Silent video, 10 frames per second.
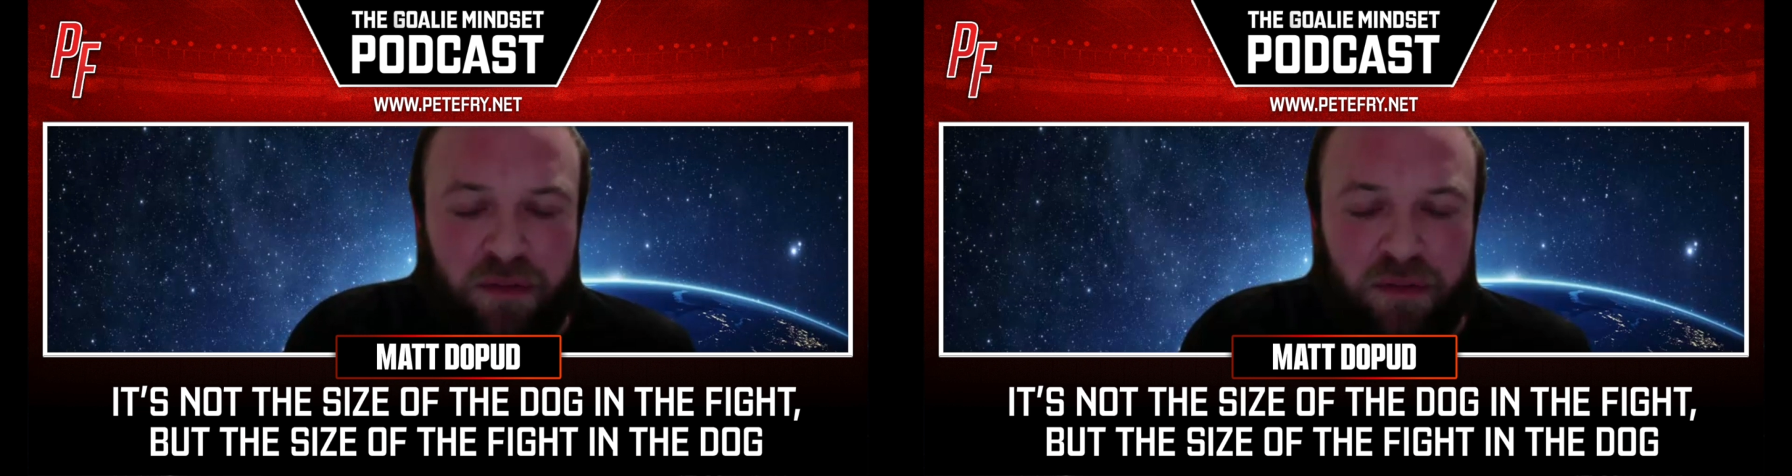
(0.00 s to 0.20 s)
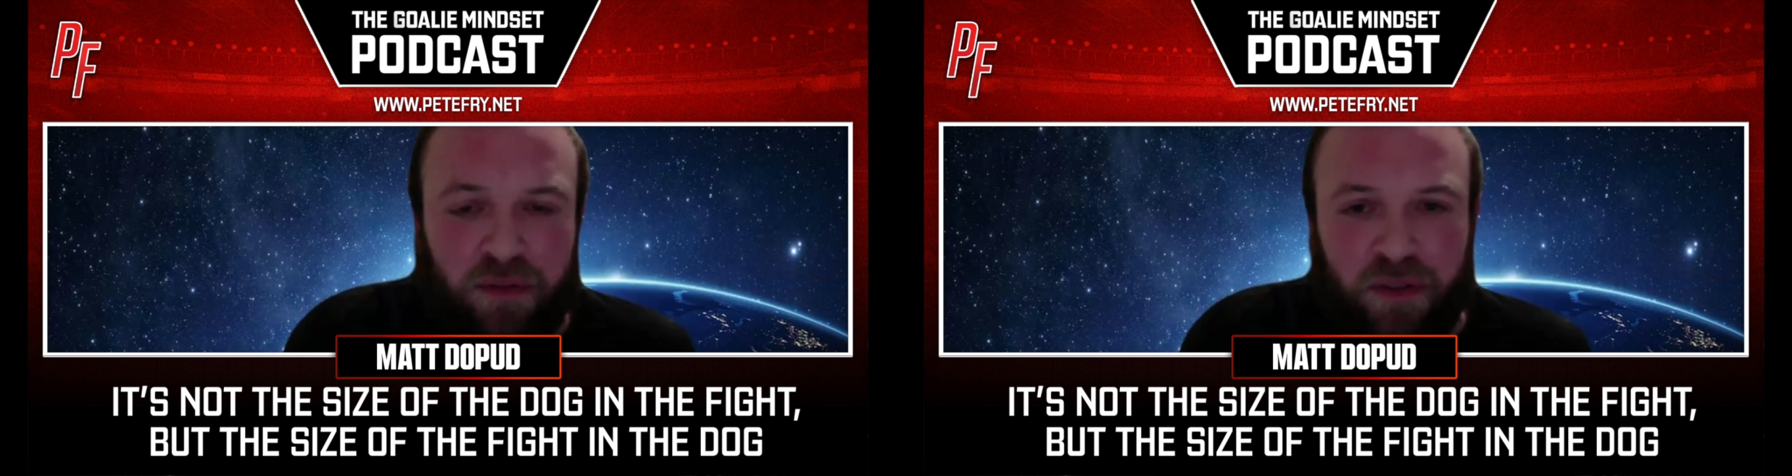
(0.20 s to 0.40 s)

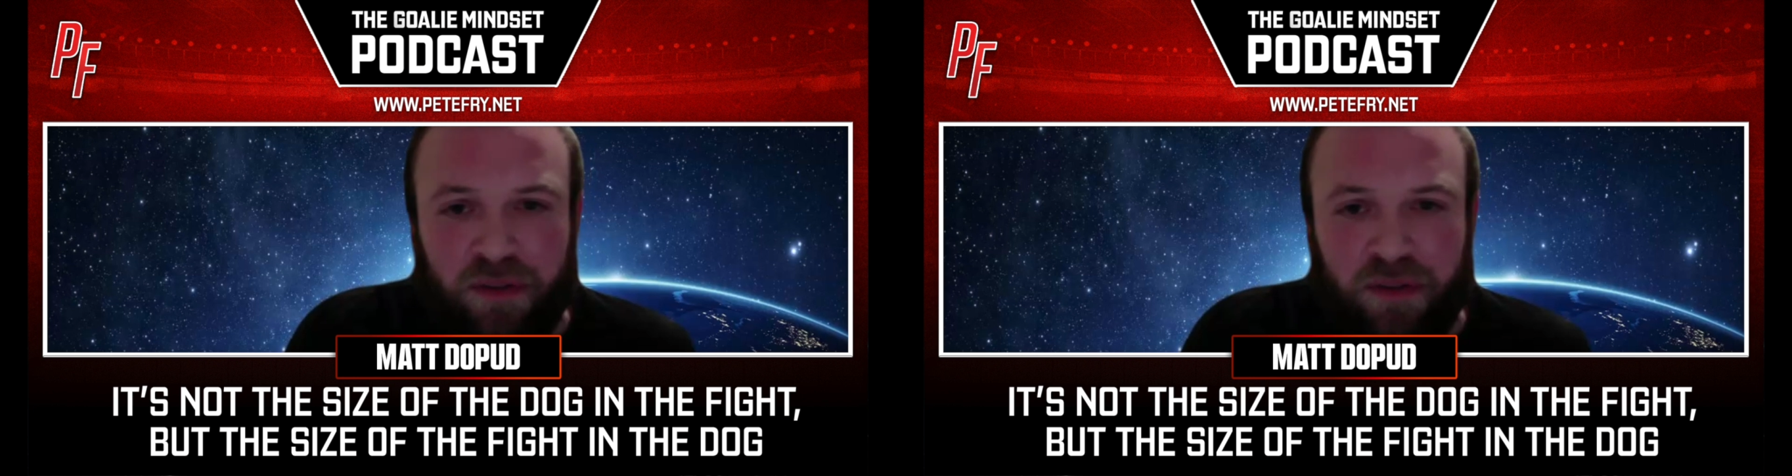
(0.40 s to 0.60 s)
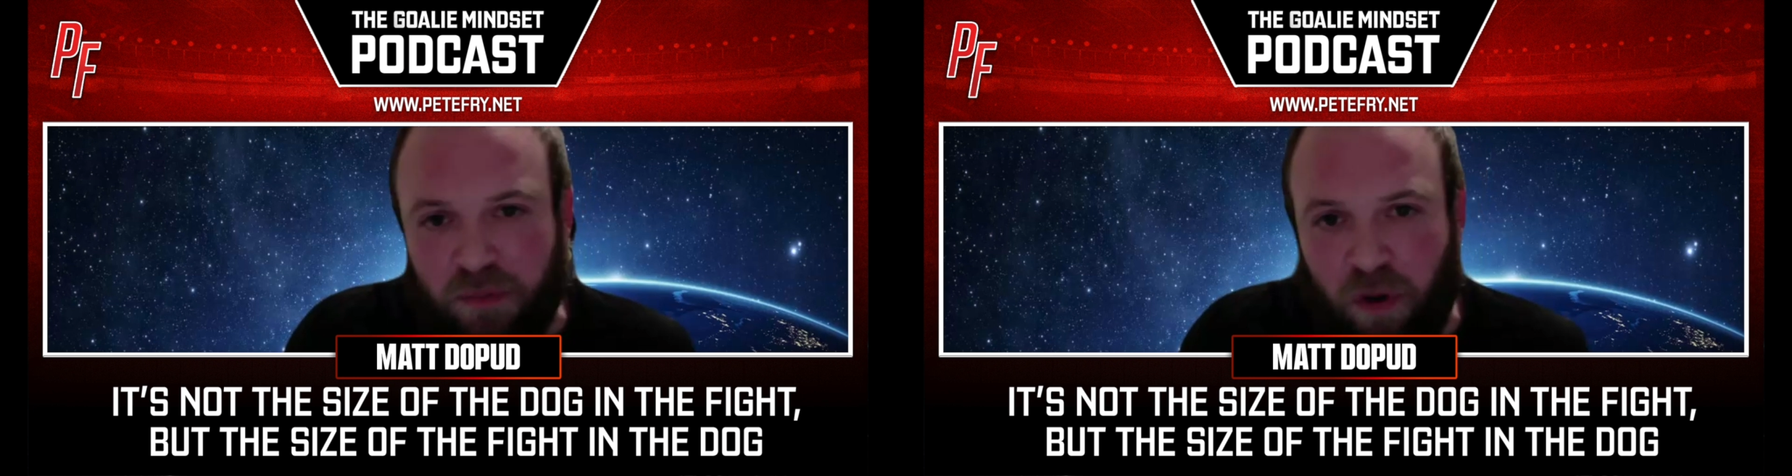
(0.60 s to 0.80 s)
Well,
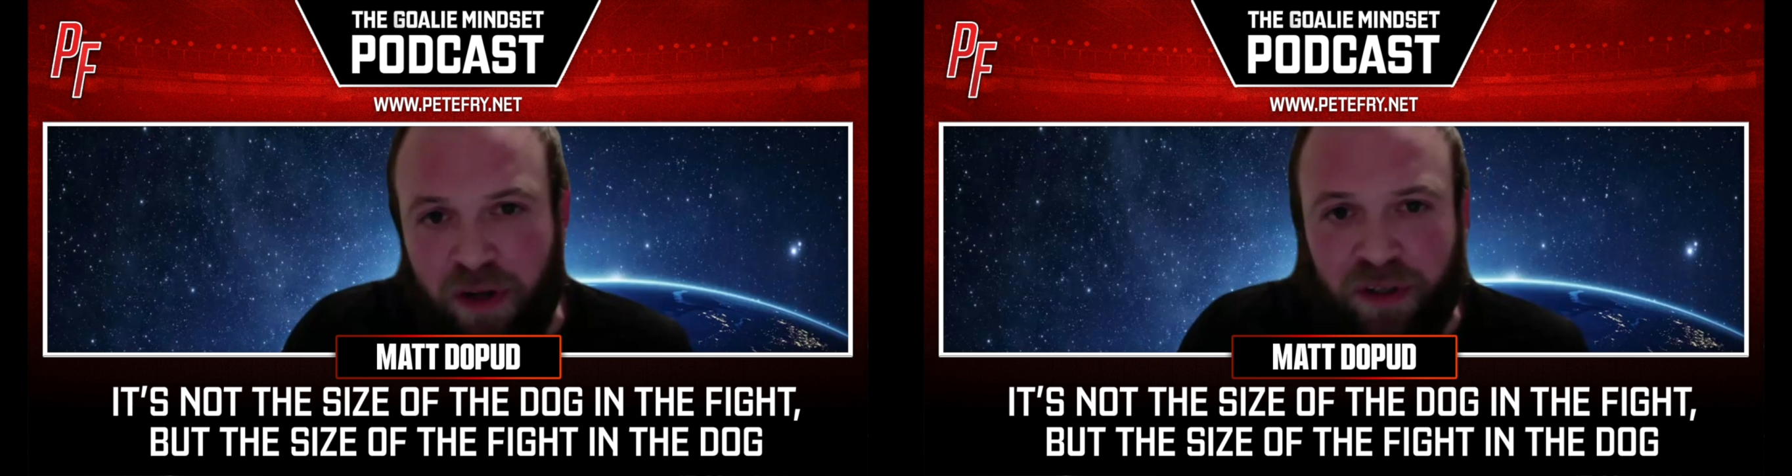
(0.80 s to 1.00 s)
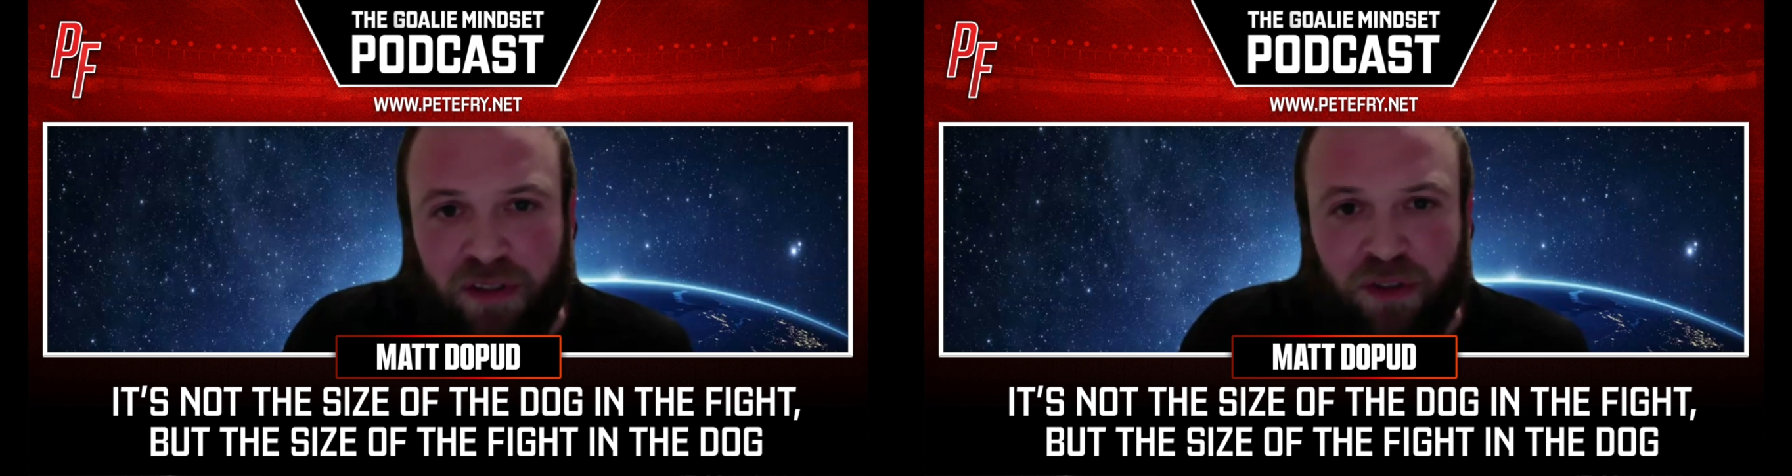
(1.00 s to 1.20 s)
why are you
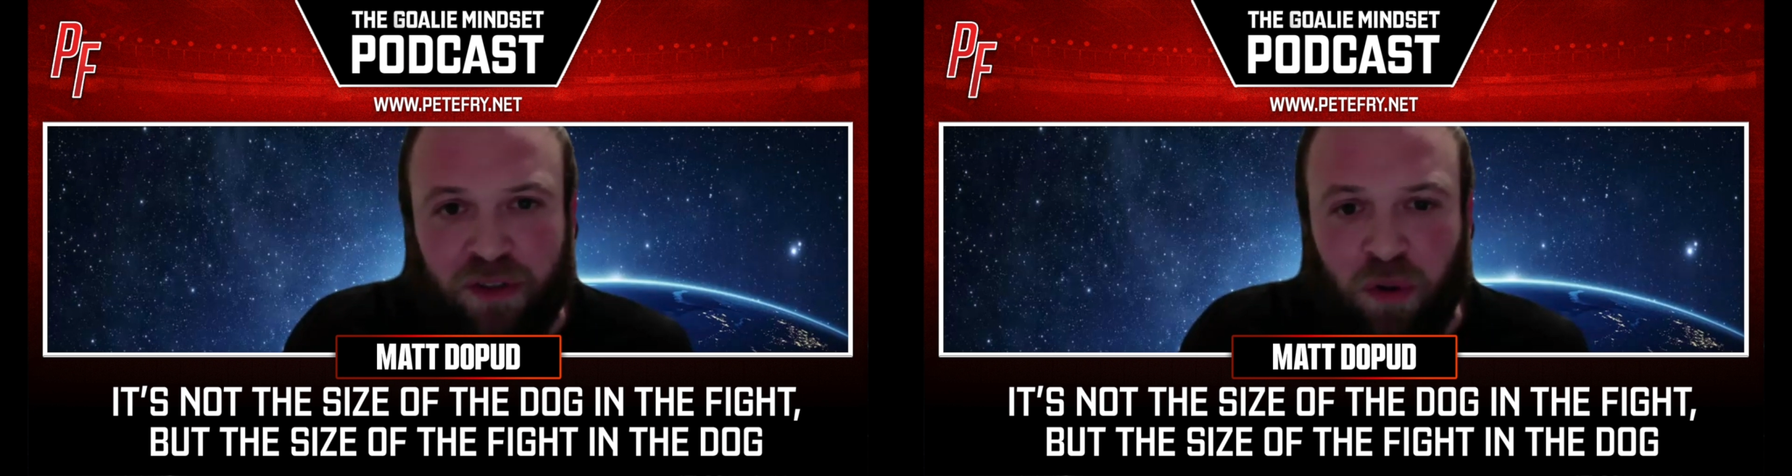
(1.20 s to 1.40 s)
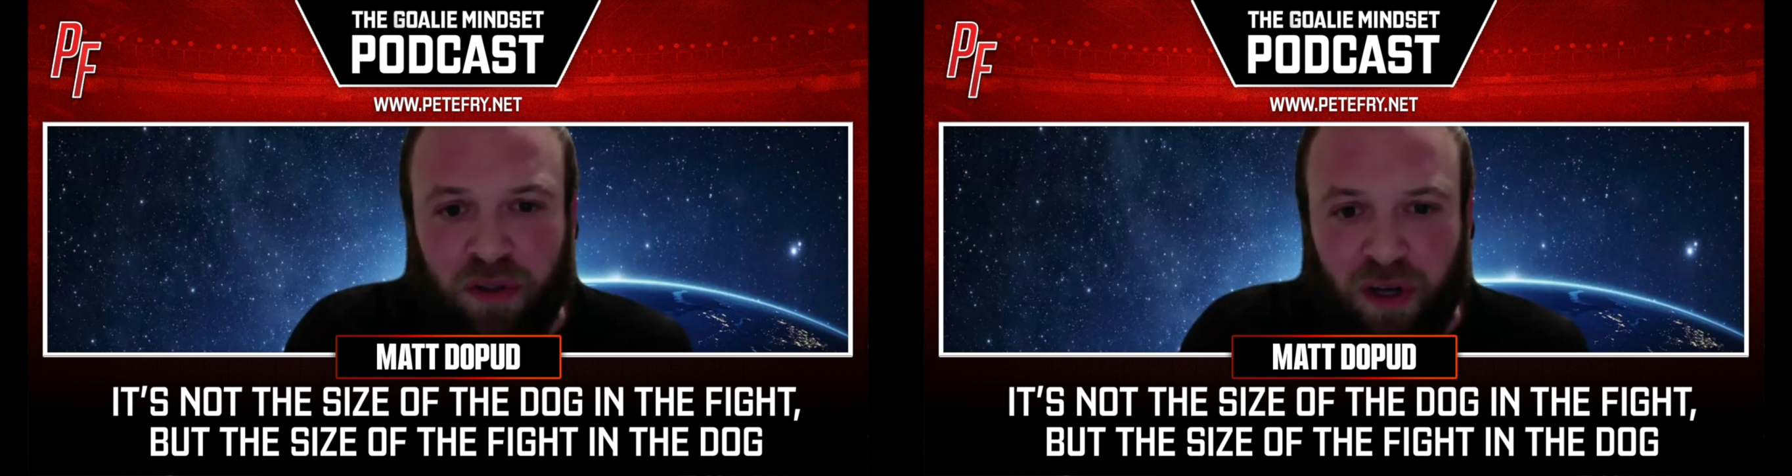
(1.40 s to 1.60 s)
looking at the
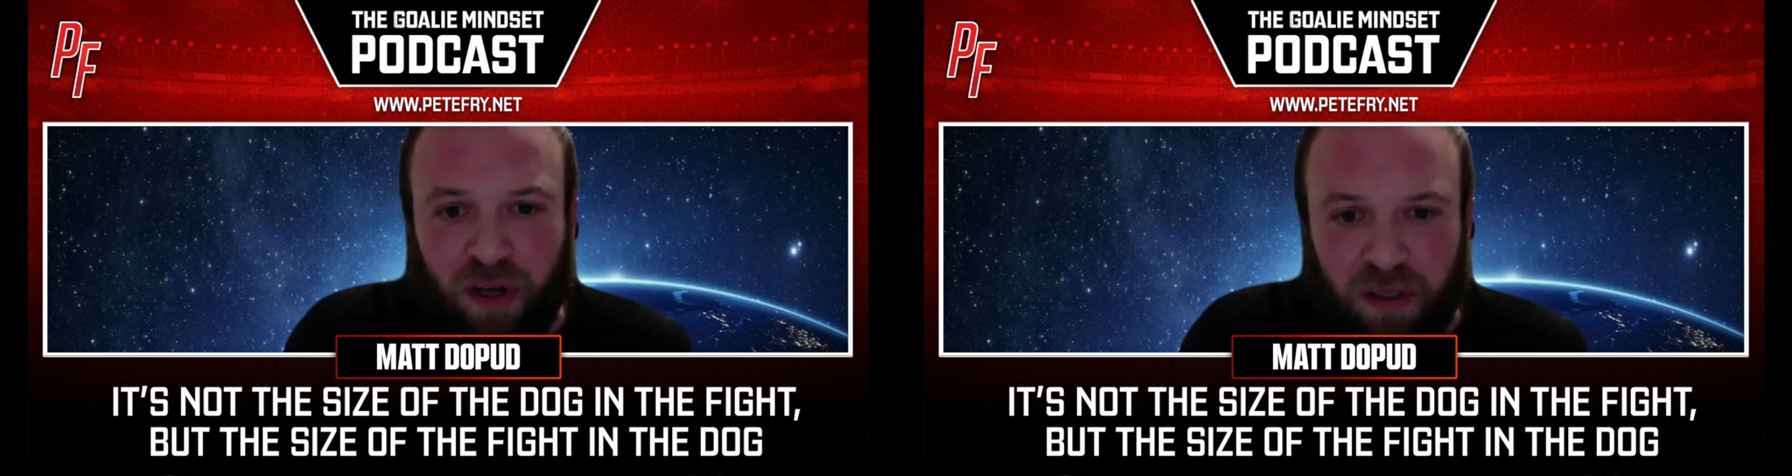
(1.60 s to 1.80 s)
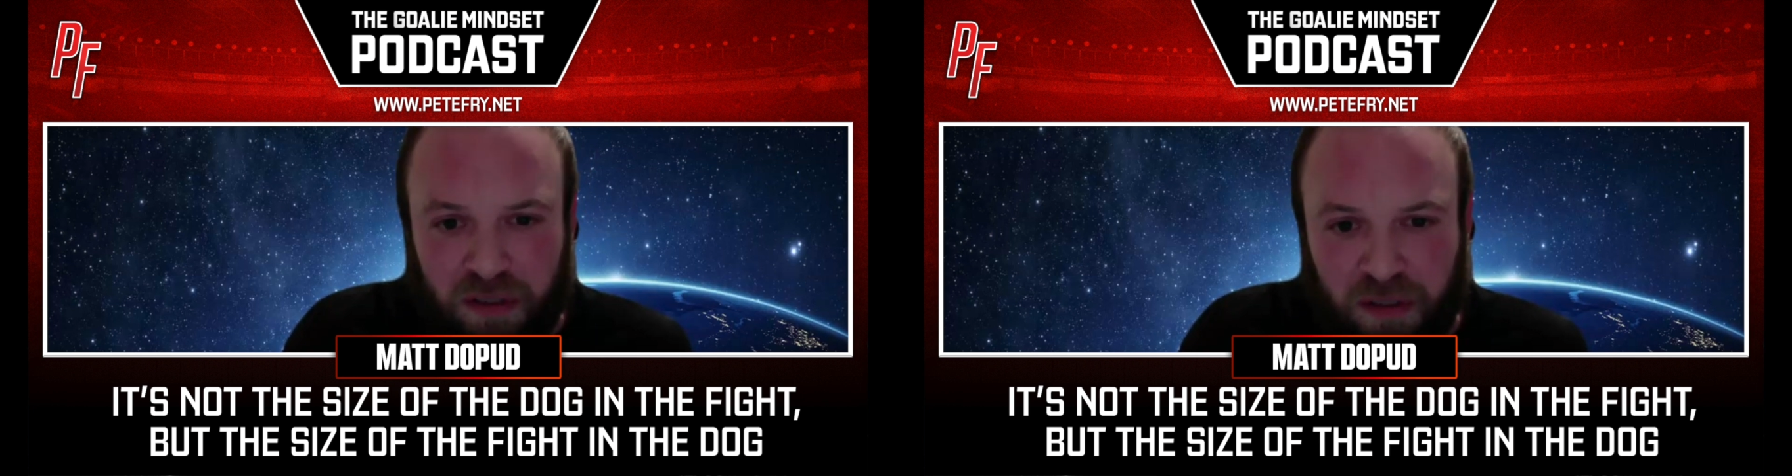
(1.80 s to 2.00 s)
score clock?